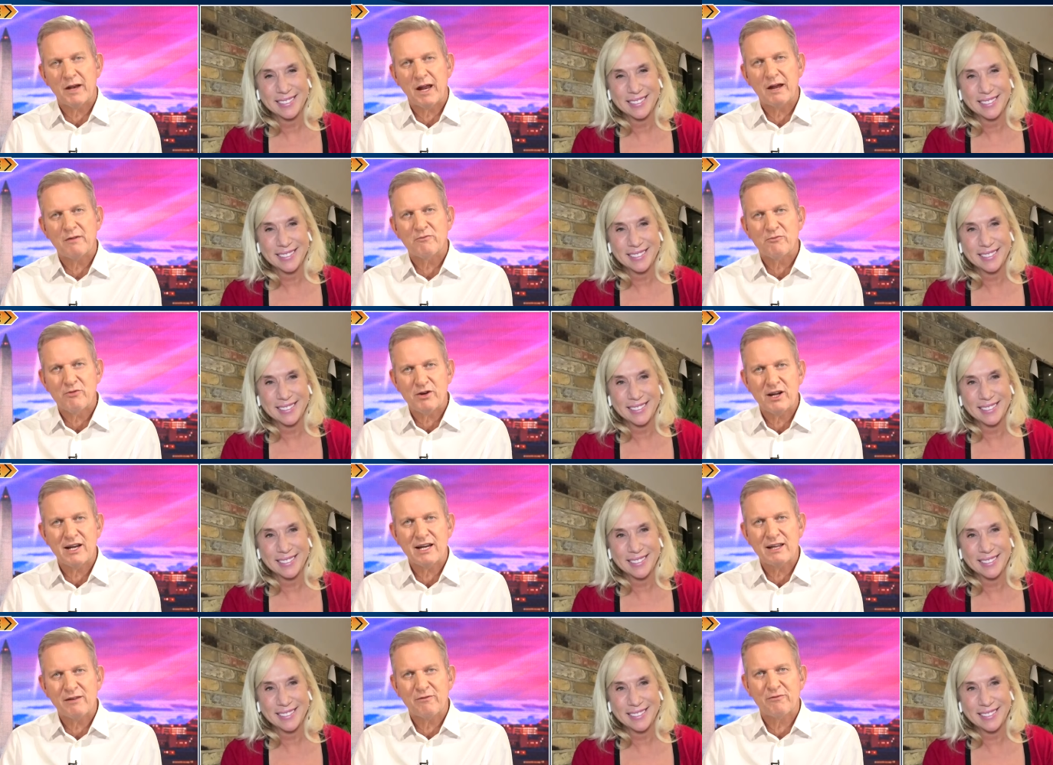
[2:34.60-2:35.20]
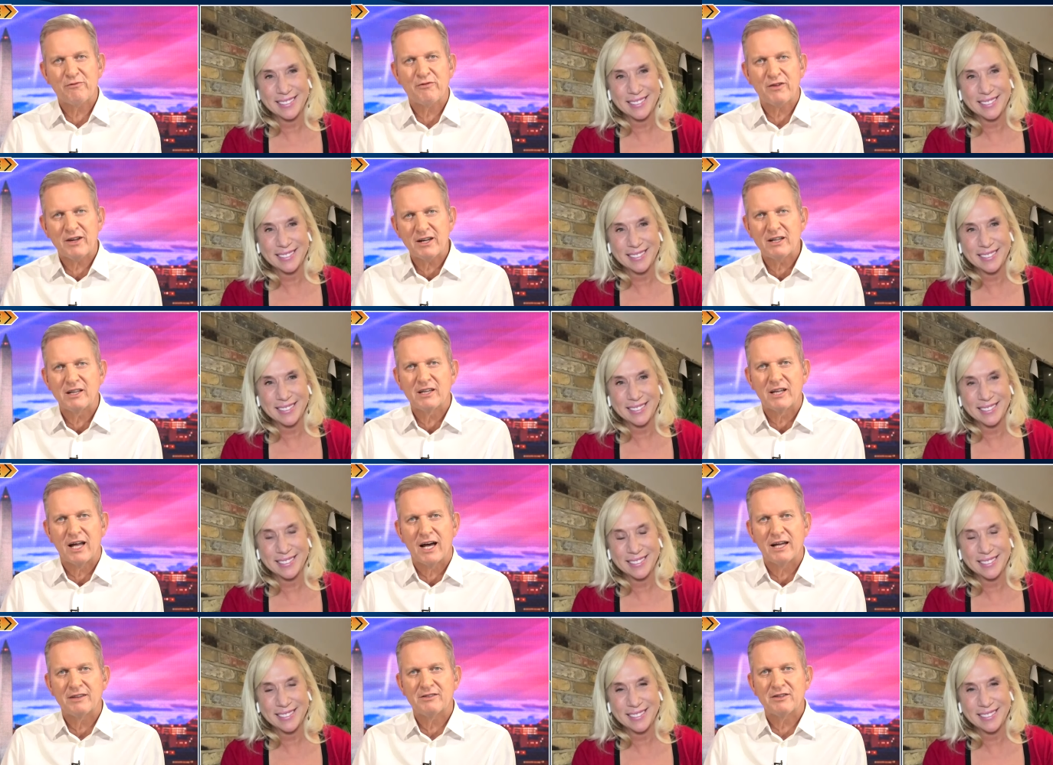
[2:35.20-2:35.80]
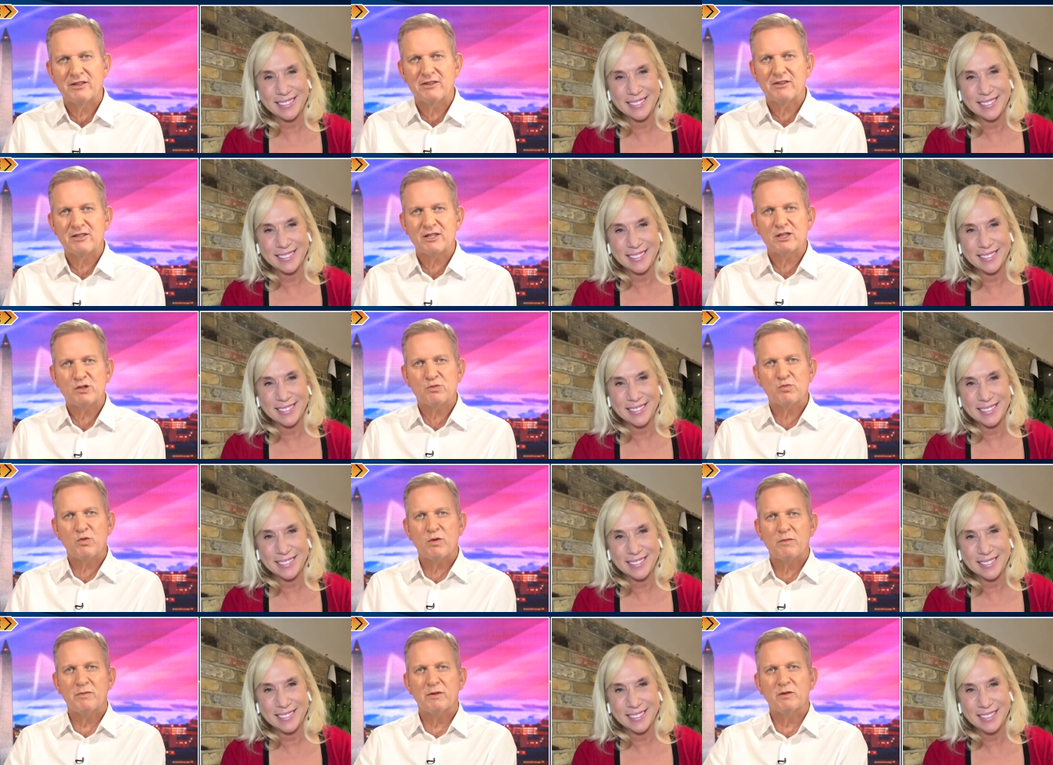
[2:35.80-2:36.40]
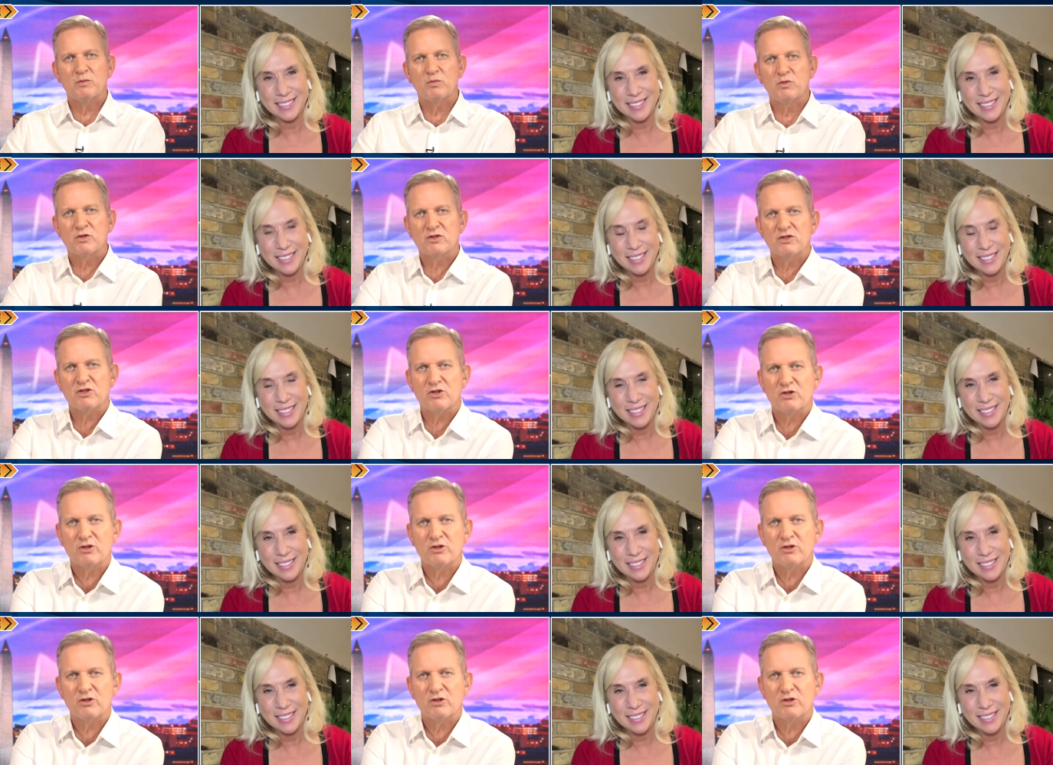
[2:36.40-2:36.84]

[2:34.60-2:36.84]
Speaker 1: really feel like that this woman was sort